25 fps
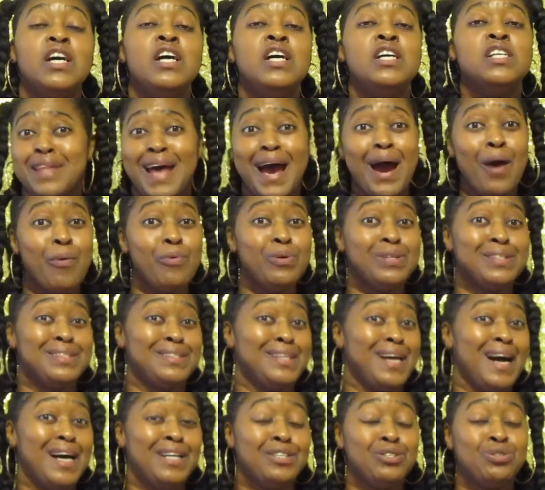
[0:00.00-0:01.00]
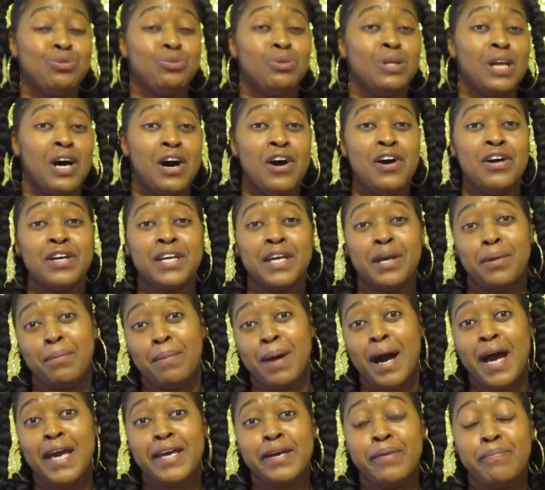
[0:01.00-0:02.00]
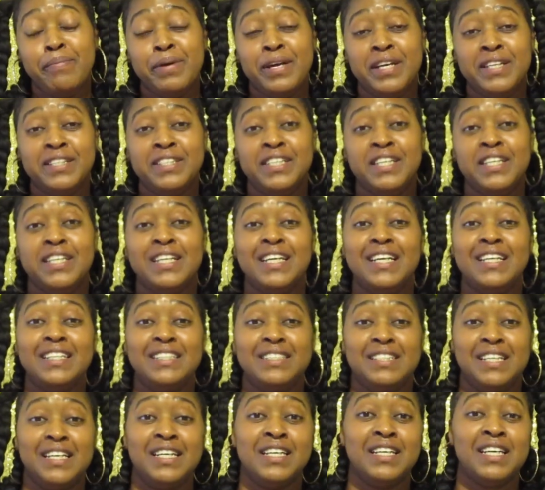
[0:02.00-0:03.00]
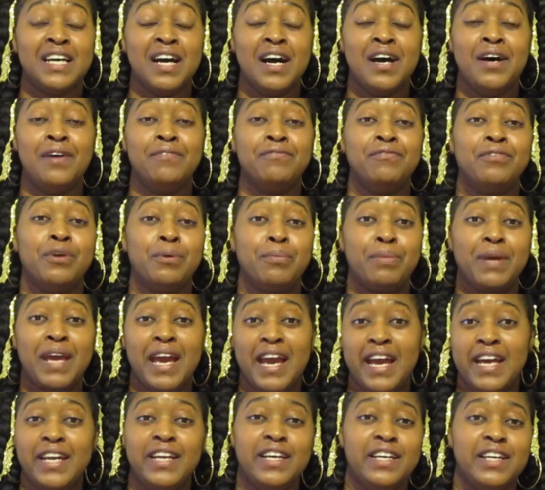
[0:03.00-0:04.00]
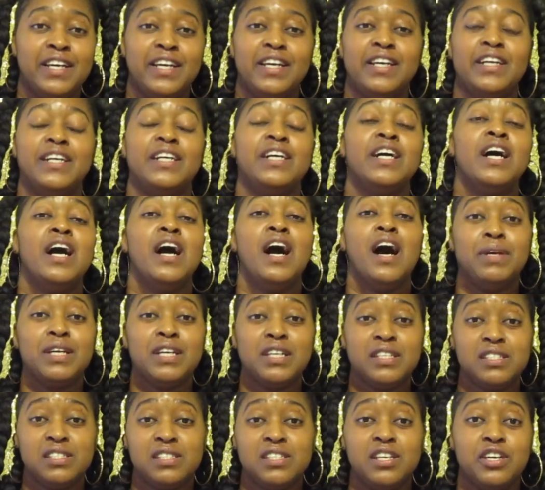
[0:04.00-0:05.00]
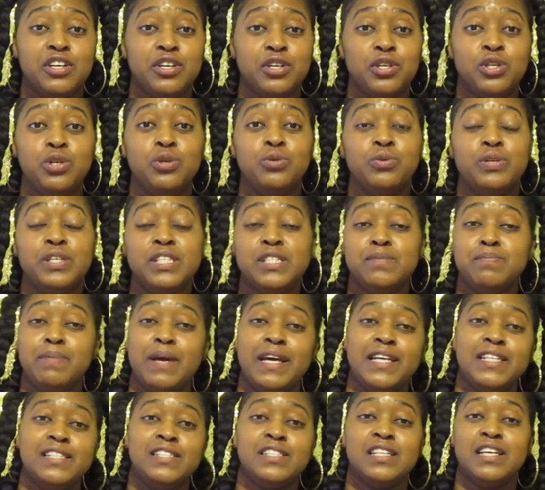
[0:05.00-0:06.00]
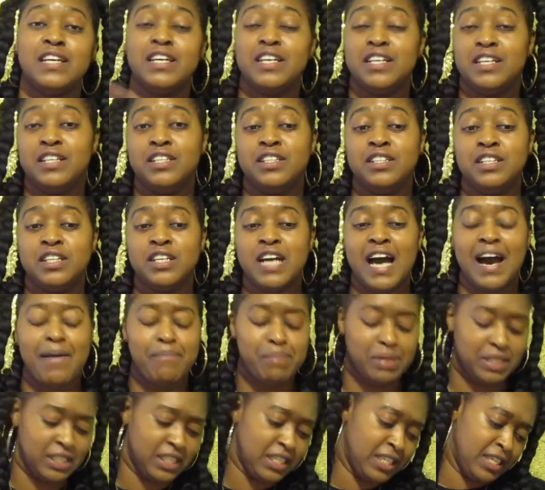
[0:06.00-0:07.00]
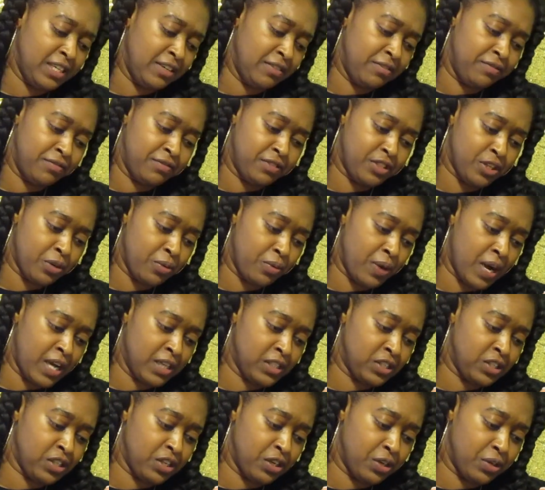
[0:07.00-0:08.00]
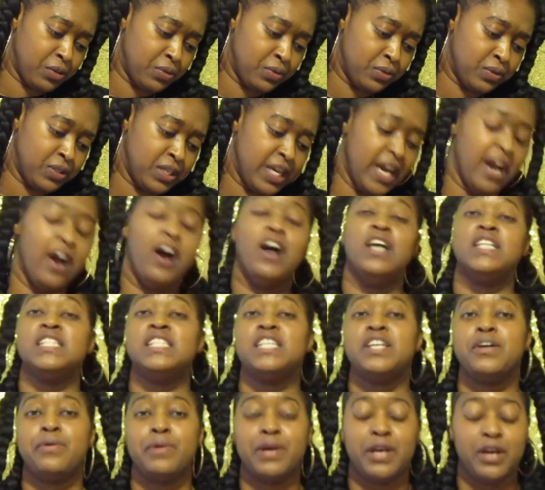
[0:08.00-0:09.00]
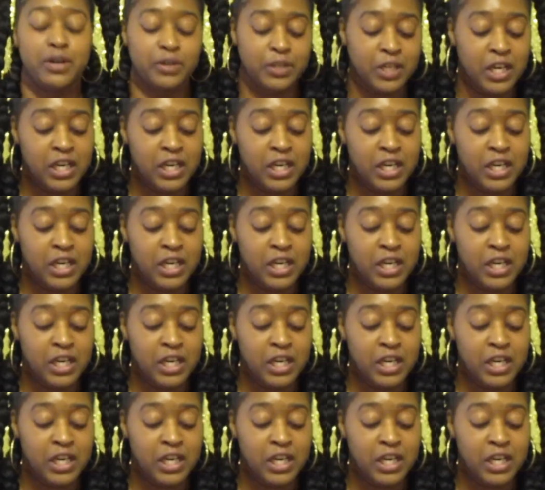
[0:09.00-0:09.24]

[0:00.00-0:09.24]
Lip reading: That was not too long in my opinion. It did come from Canada because Sticker You is based in, I believe, Toronto. Yeah, Ontario.